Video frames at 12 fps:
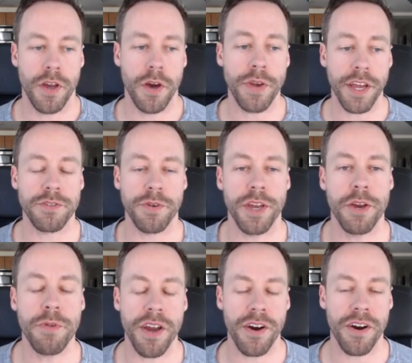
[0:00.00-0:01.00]
Okay, so here
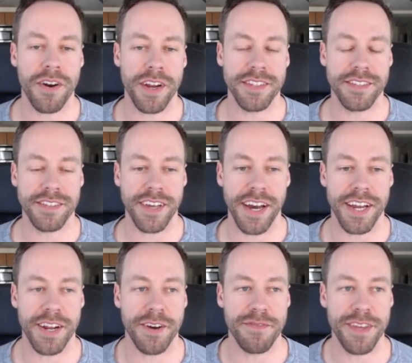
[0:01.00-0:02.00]
we are
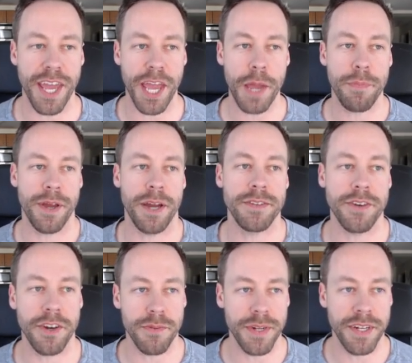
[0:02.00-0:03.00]
inside of the API
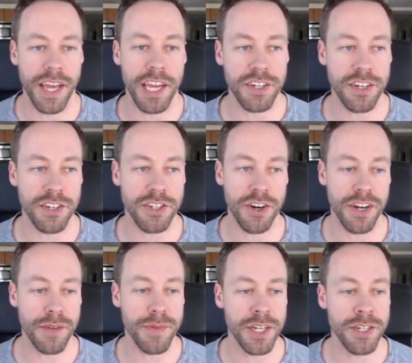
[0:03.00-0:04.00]
documentation and chart
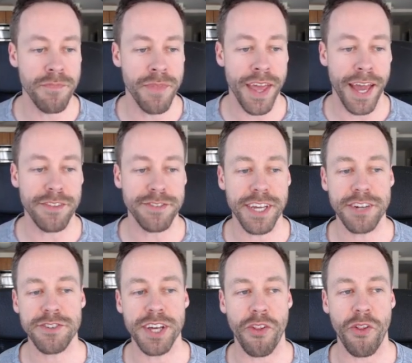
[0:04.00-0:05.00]
image, and there's
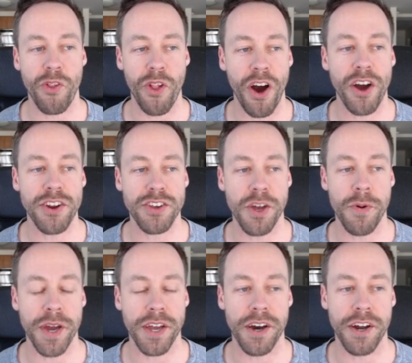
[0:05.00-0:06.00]
actually a lot
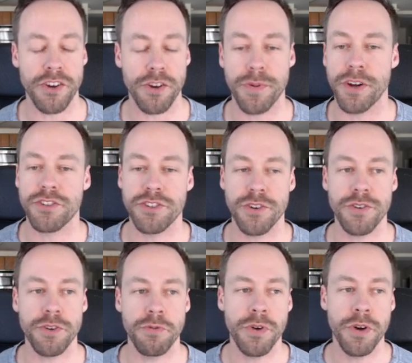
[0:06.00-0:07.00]
going on here, but I'll show
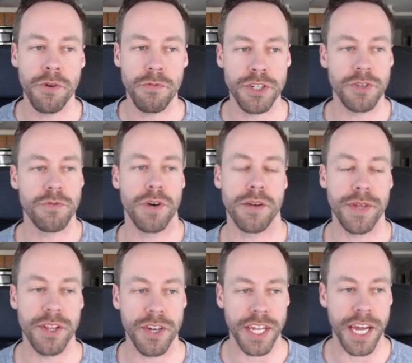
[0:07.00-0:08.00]
you what you wanna be
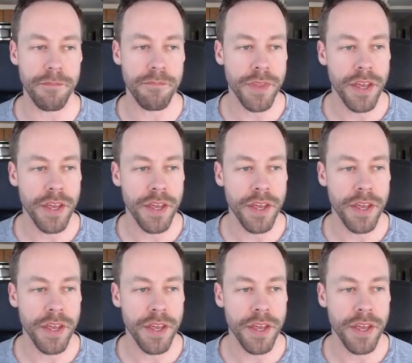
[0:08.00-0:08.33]
looking at.